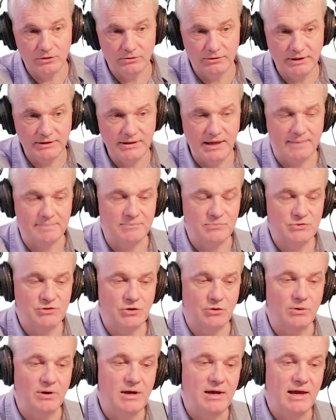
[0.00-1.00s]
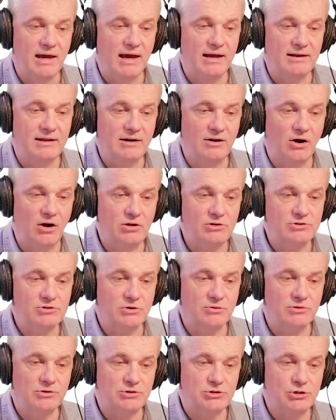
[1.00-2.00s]
Like that. So, and then
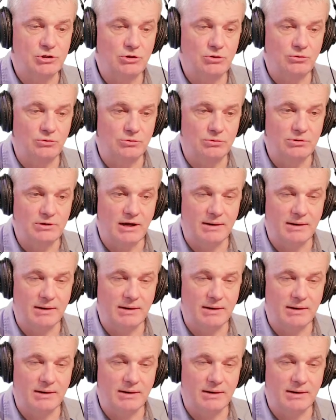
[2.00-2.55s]
also the tune,